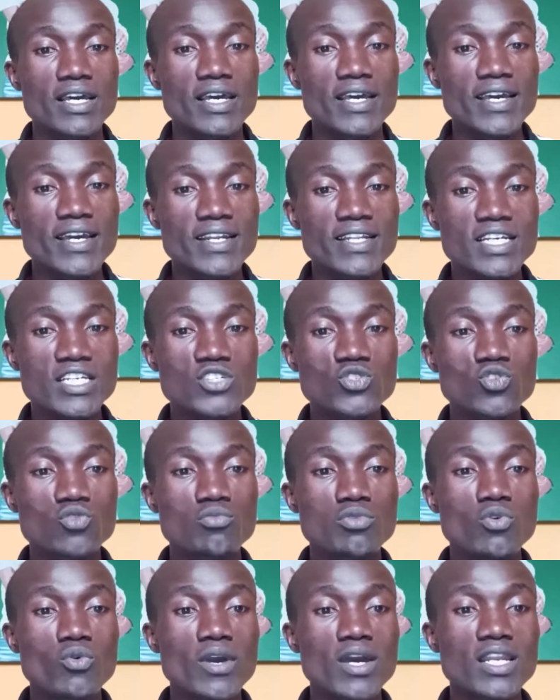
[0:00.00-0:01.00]
areas should
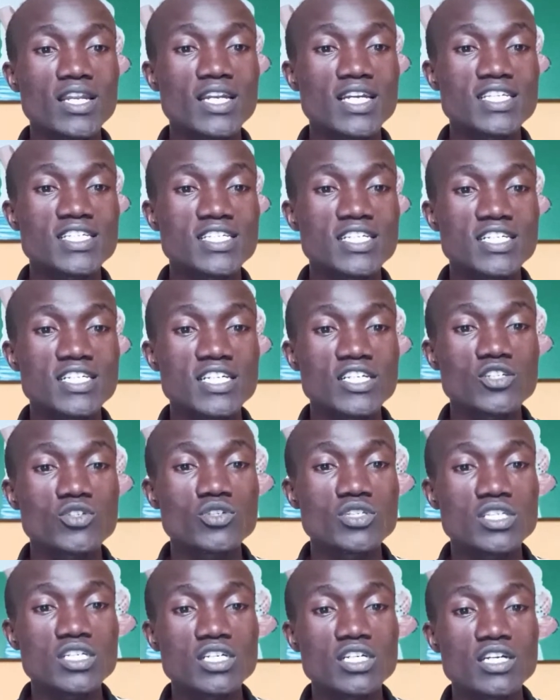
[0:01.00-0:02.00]
be well illustrated
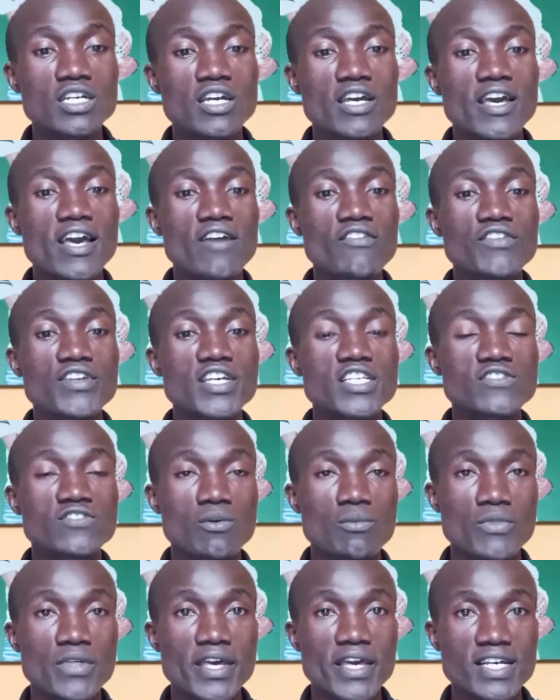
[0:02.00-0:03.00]
using evidence
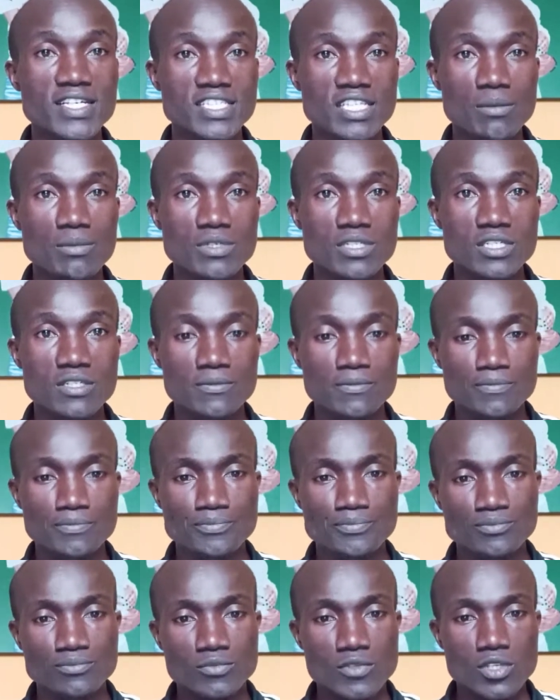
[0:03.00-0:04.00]
from the excerpt.
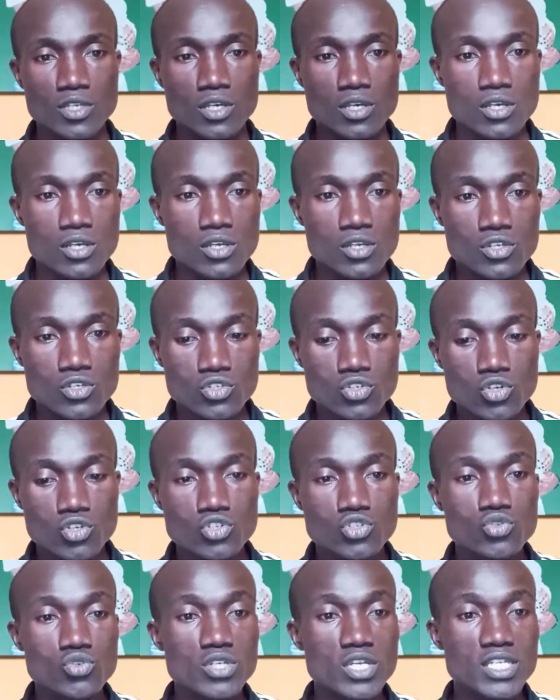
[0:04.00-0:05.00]
So
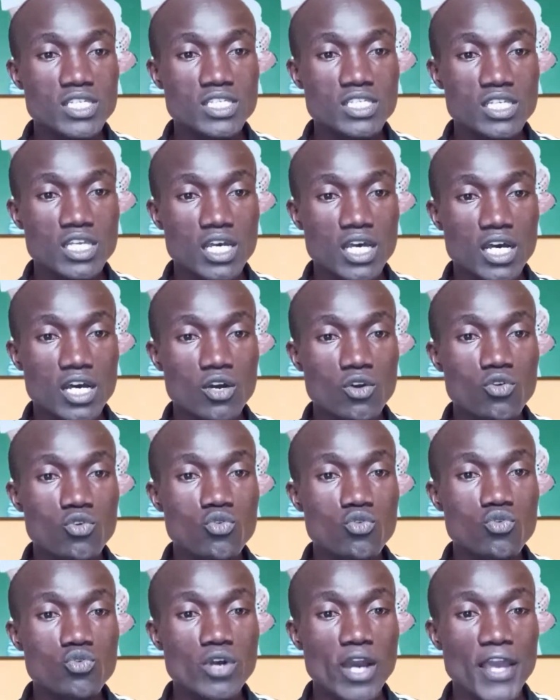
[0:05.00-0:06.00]
students
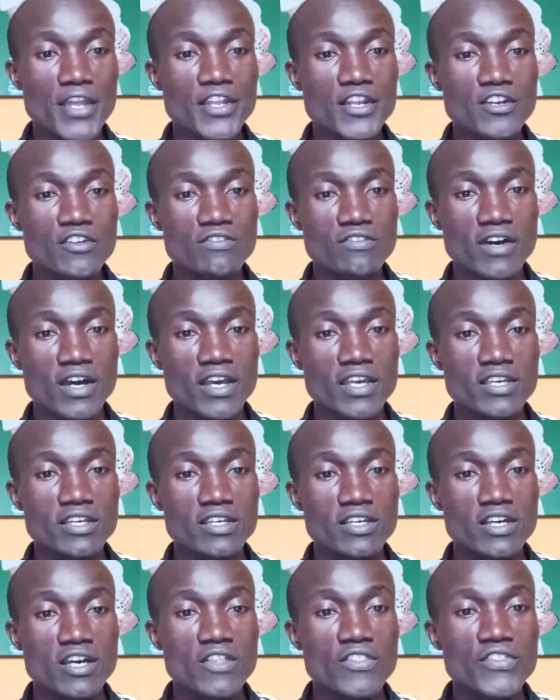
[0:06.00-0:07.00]
who identify
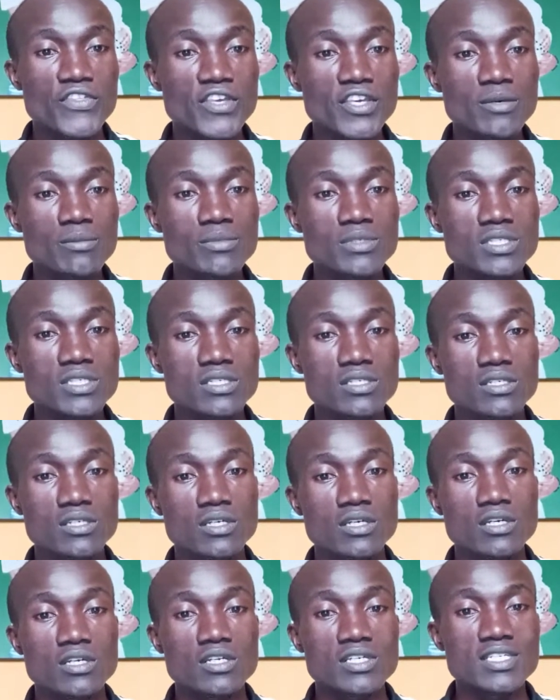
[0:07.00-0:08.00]
themes,
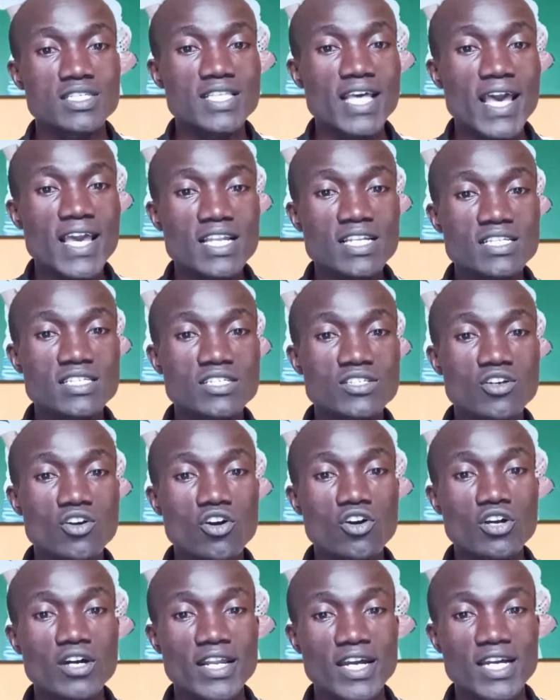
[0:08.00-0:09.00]
styles,
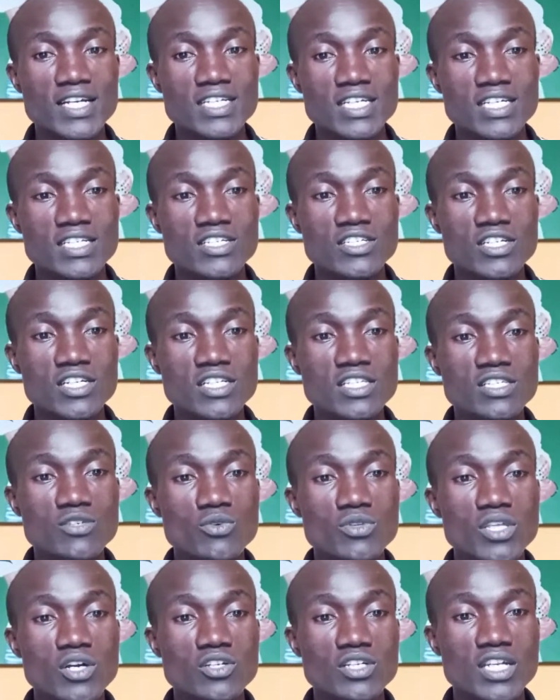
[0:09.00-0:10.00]
or character traits
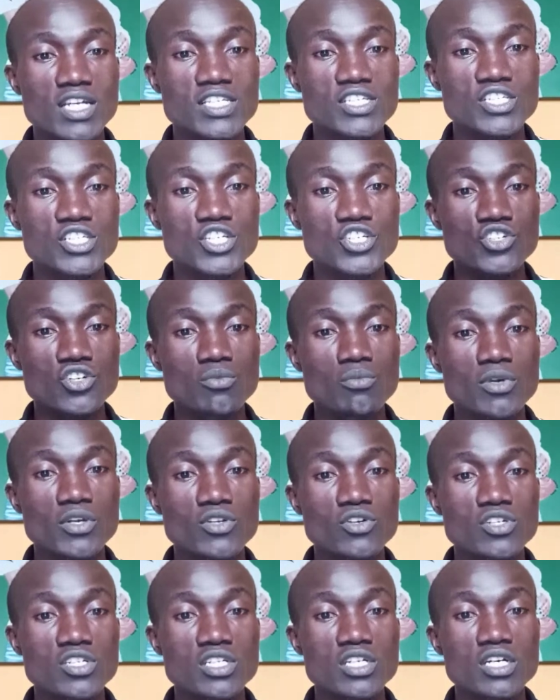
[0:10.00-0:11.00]
without illustration may
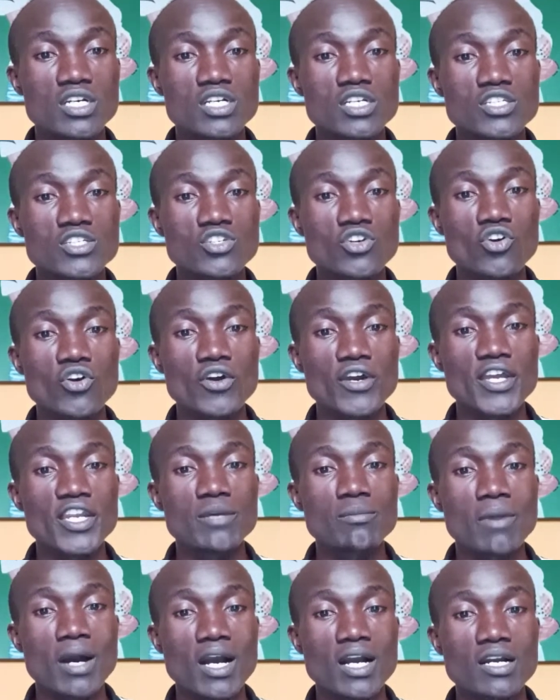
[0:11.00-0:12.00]
not score any
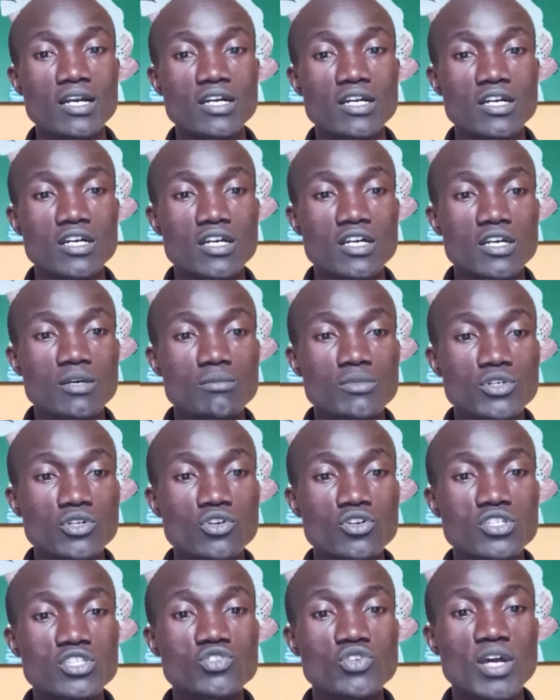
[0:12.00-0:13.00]
mark,
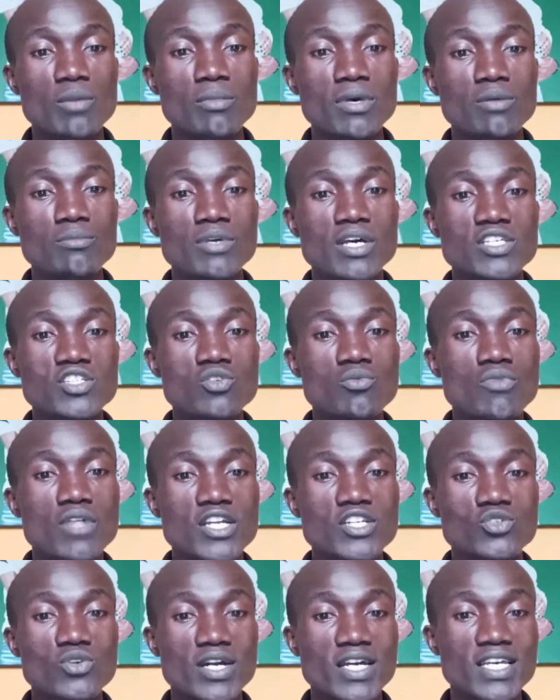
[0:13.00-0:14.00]
because this one may be assumed
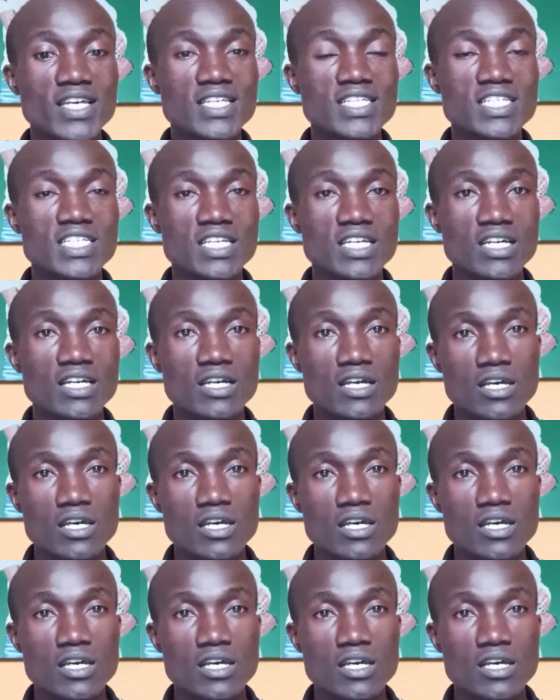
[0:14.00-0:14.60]
that you're guessing.